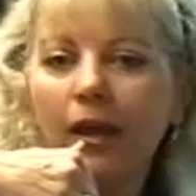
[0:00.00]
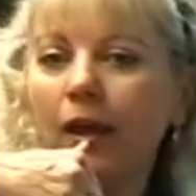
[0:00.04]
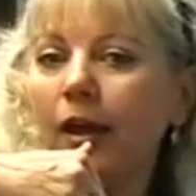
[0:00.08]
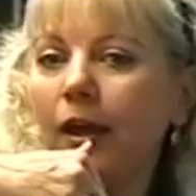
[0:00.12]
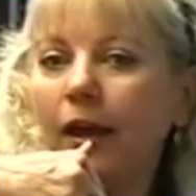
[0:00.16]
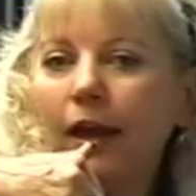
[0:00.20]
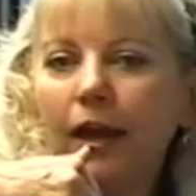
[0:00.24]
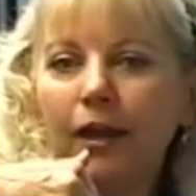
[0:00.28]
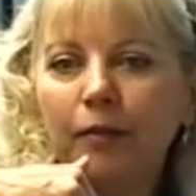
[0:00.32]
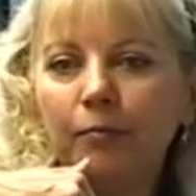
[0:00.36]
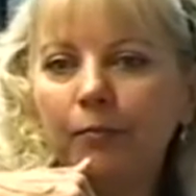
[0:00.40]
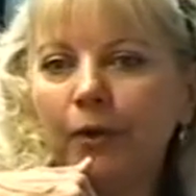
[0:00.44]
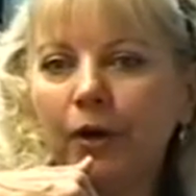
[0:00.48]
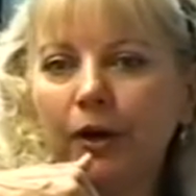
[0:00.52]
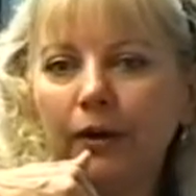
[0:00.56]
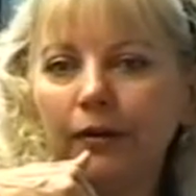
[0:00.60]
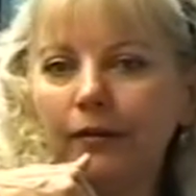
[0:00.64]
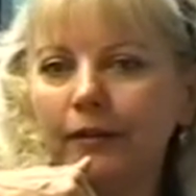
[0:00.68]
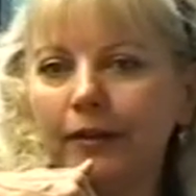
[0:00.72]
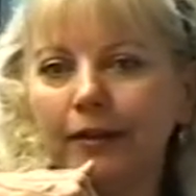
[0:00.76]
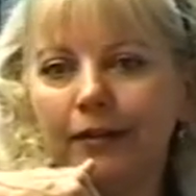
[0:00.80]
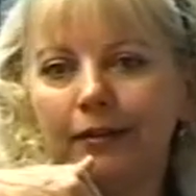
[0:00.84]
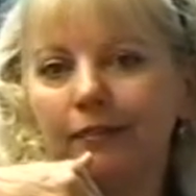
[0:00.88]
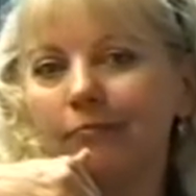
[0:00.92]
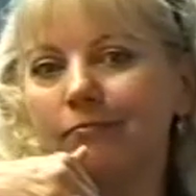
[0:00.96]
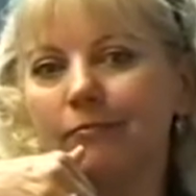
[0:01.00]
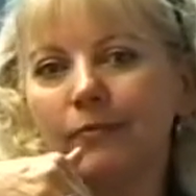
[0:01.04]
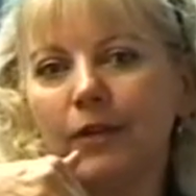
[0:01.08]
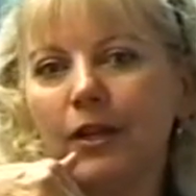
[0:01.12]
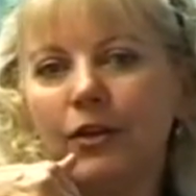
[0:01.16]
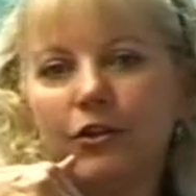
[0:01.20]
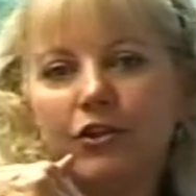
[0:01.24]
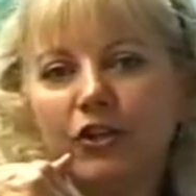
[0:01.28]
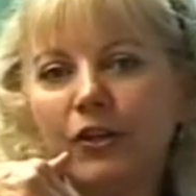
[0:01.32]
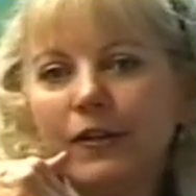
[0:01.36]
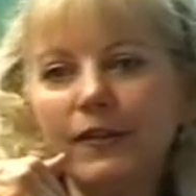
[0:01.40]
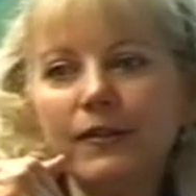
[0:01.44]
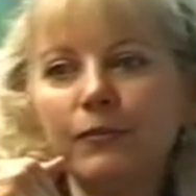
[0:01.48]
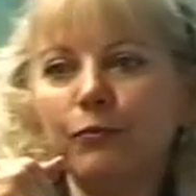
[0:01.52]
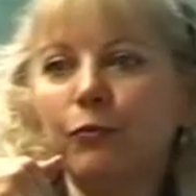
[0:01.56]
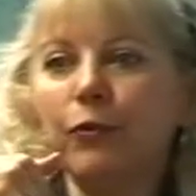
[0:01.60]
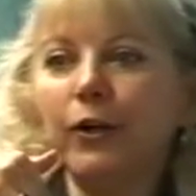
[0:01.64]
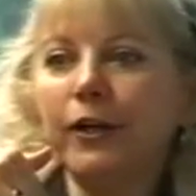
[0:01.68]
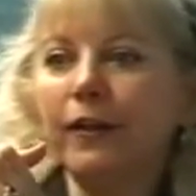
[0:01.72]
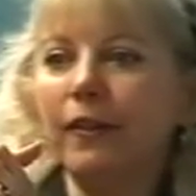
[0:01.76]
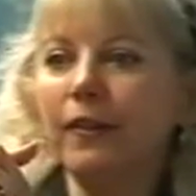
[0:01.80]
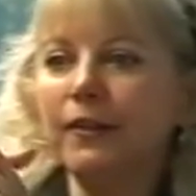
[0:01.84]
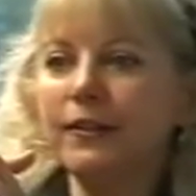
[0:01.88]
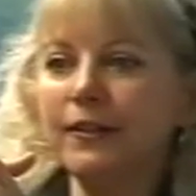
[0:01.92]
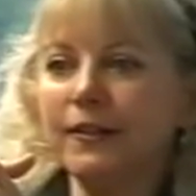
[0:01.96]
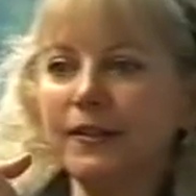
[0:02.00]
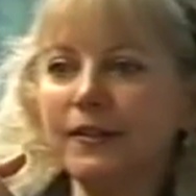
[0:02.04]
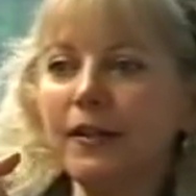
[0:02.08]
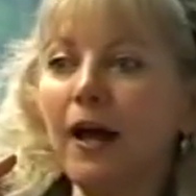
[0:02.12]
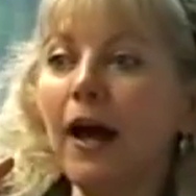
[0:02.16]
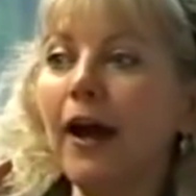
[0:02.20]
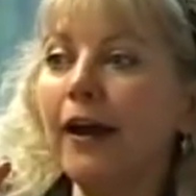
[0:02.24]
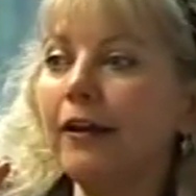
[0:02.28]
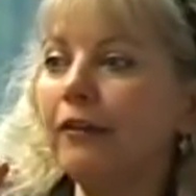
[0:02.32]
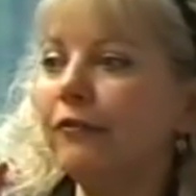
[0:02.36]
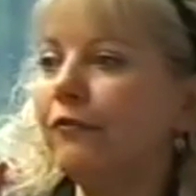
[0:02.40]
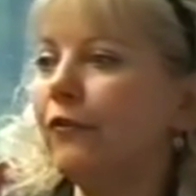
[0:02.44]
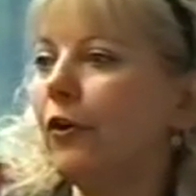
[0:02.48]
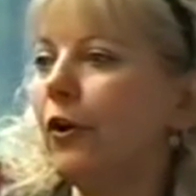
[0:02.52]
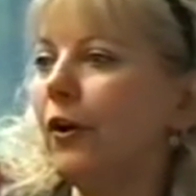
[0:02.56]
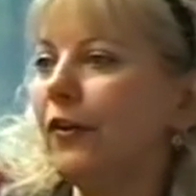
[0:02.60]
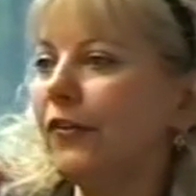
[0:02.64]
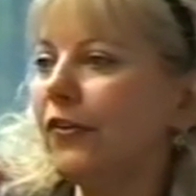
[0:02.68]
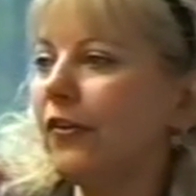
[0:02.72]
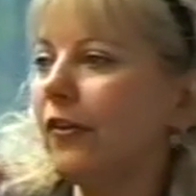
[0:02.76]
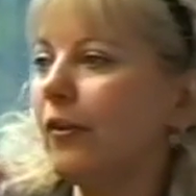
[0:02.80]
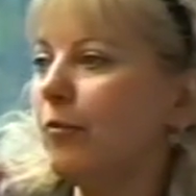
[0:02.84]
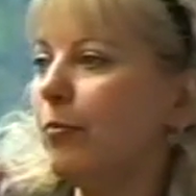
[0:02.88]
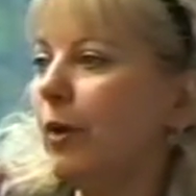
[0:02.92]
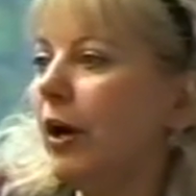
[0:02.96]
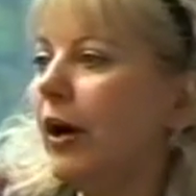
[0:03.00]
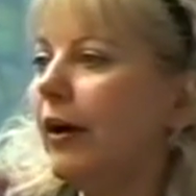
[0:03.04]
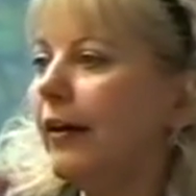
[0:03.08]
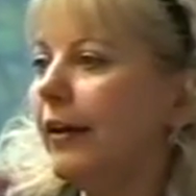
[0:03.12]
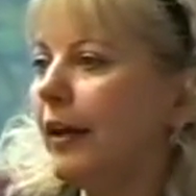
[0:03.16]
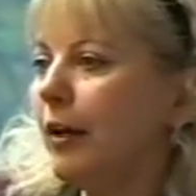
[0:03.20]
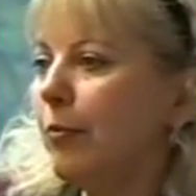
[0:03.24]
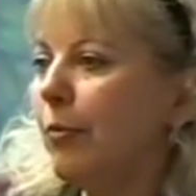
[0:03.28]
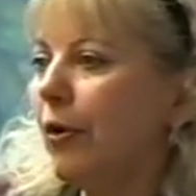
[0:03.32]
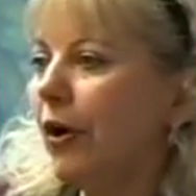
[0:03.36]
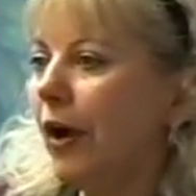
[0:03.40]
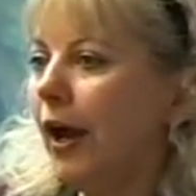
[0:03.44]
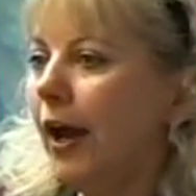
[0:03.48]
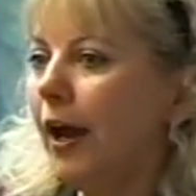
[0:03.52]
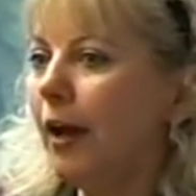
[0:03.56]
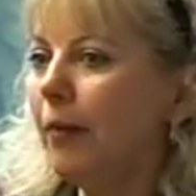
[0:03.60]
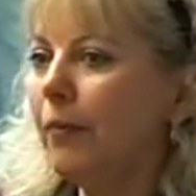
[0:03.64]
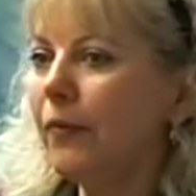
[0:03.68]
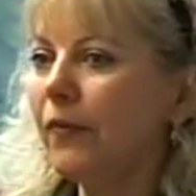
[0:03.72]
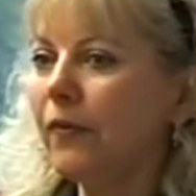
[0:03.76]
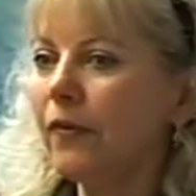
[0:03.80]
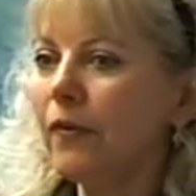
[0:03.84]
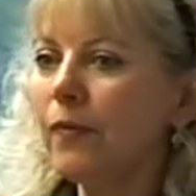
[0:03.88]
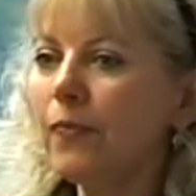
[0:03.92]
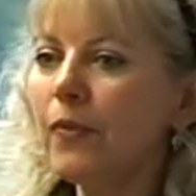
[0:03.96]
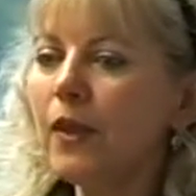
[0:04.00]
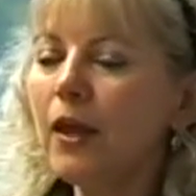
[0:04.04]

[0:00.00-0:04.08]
and partly just one of the design faults of the body, perhaps.